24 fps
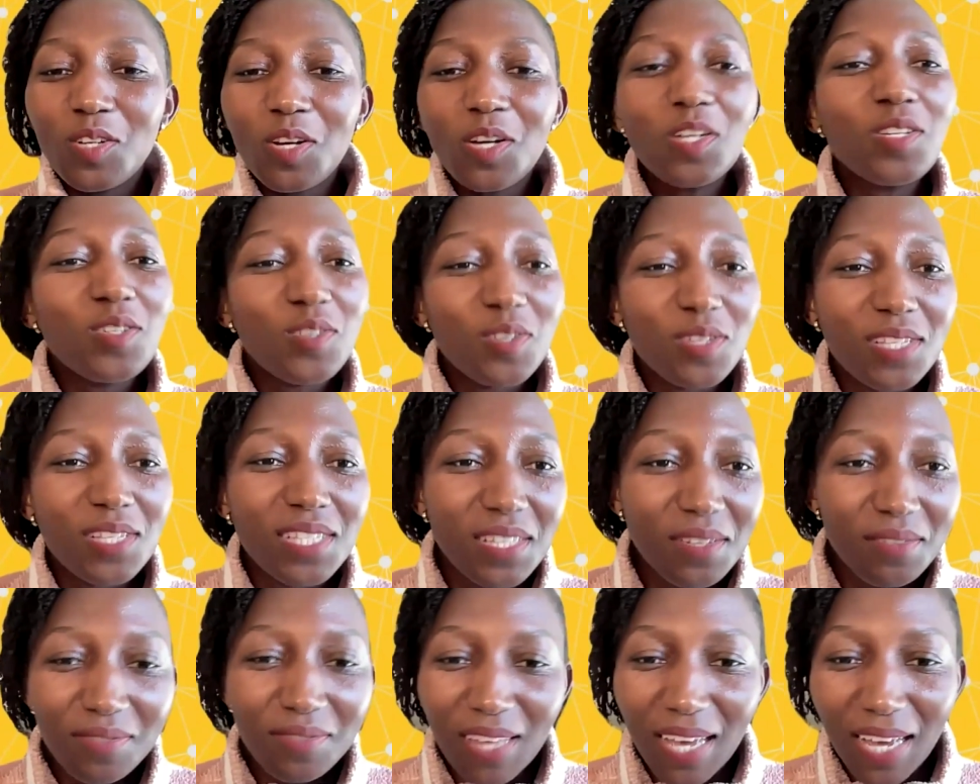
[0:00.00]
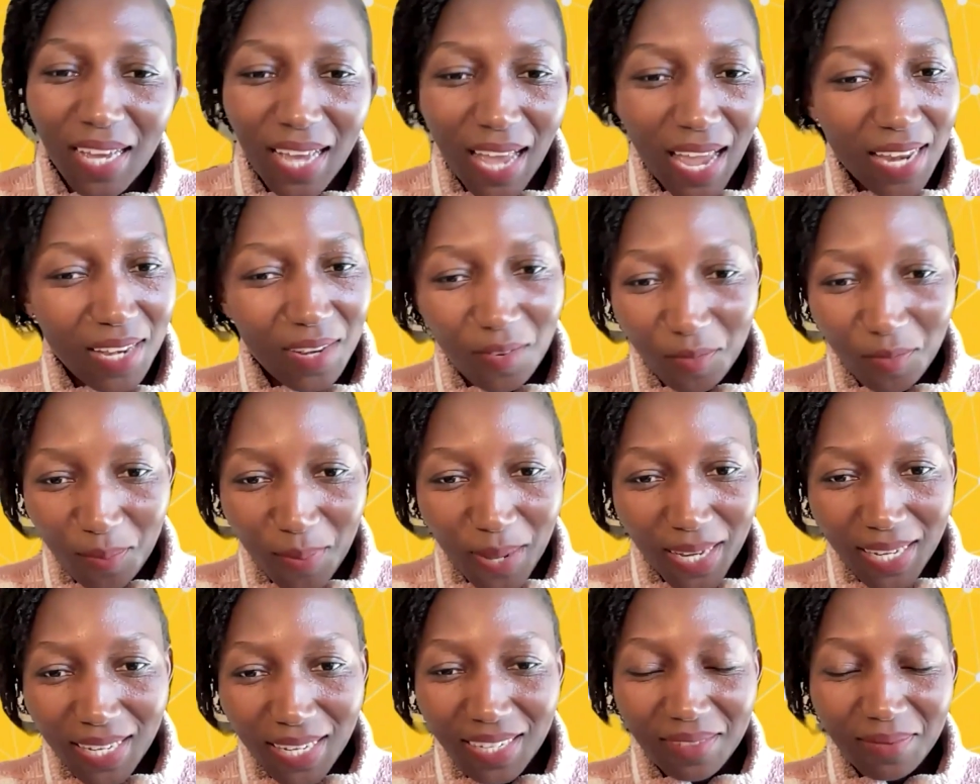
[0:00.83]
don't receive that kind of
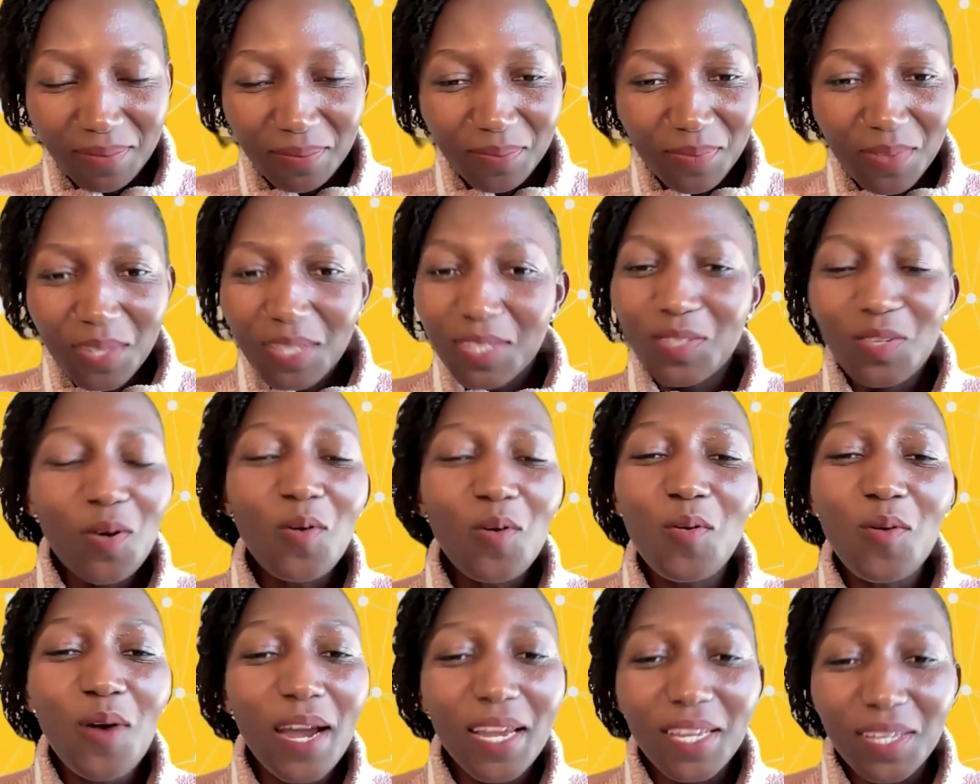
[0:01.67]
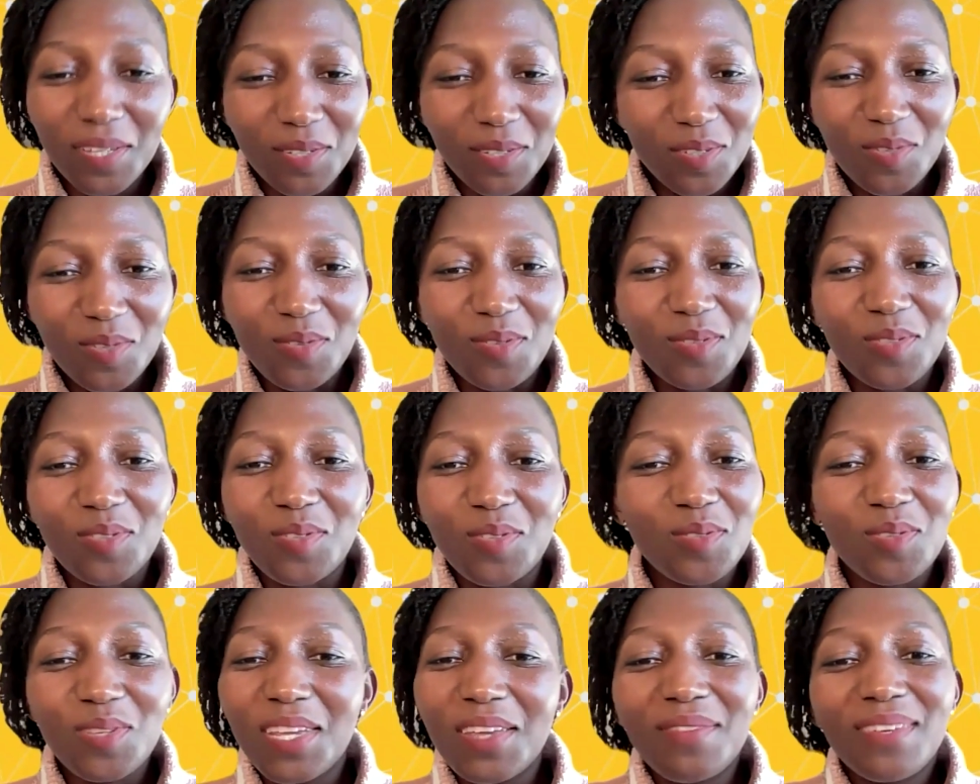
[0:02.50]
money. So who are you
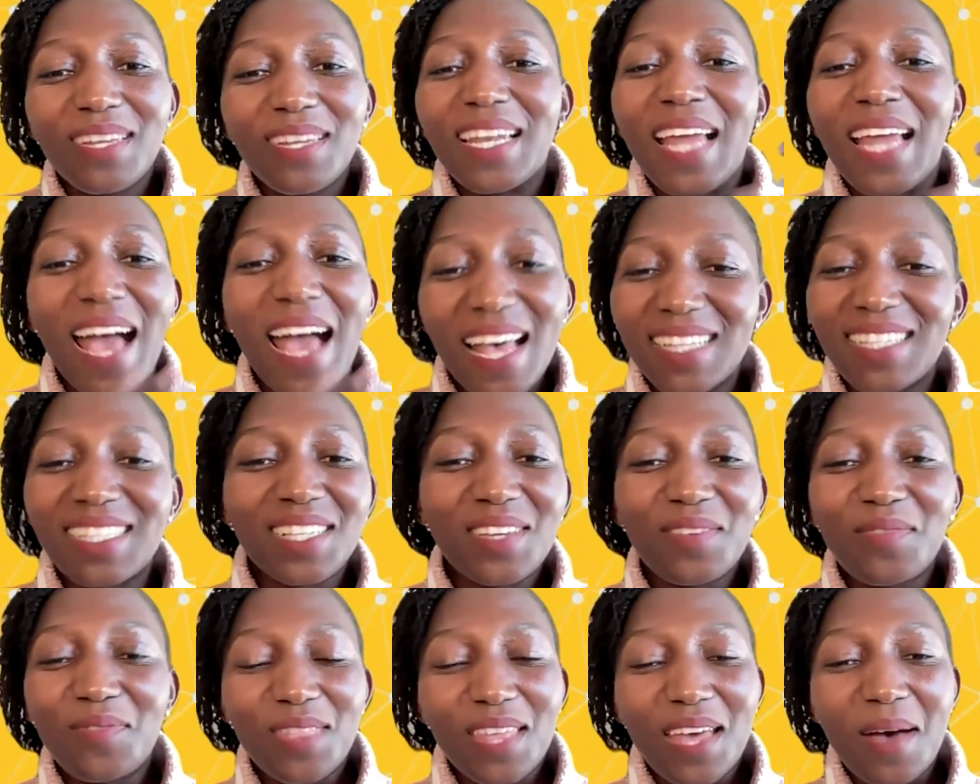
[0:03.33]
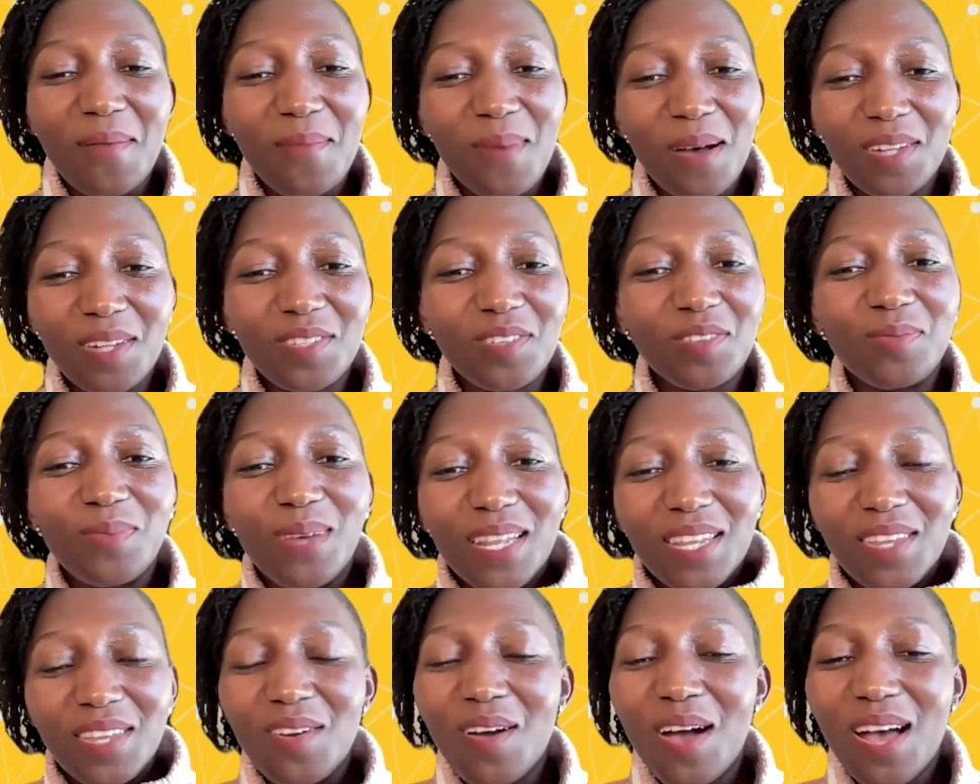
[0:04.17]
to even ask for the amount of
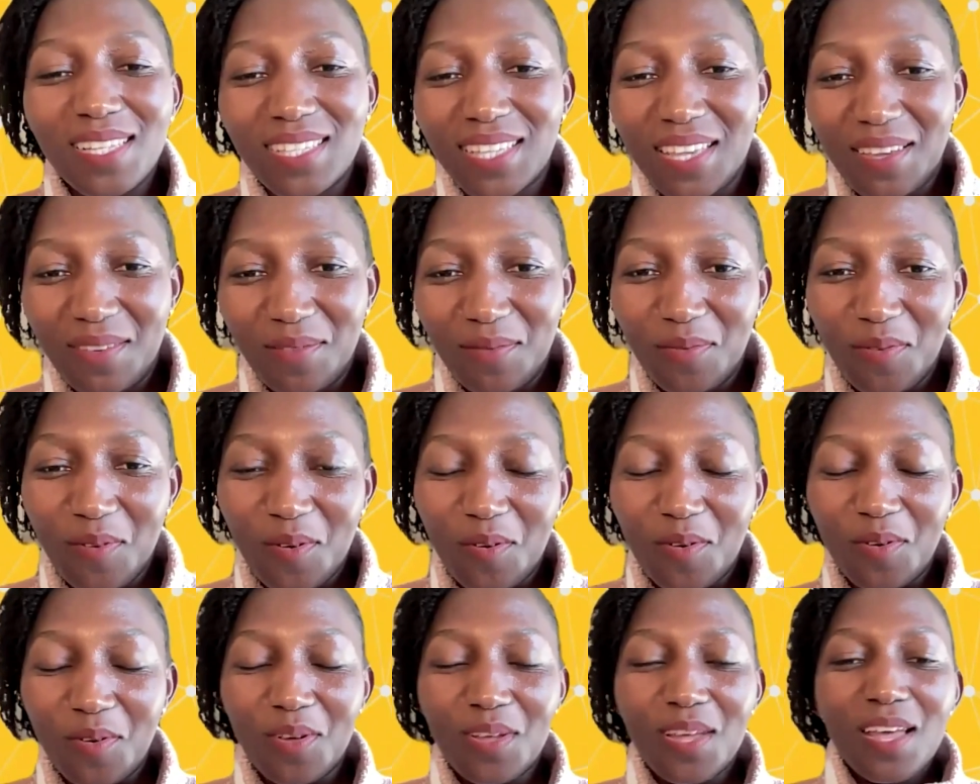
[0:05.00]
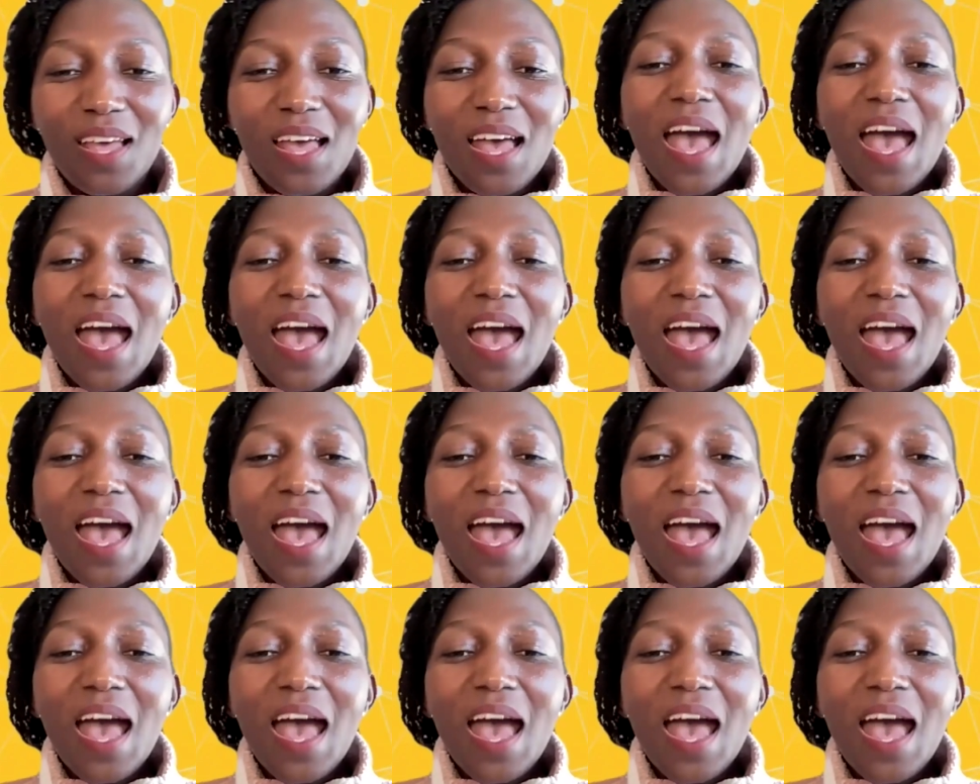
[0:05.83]
money you're asking for?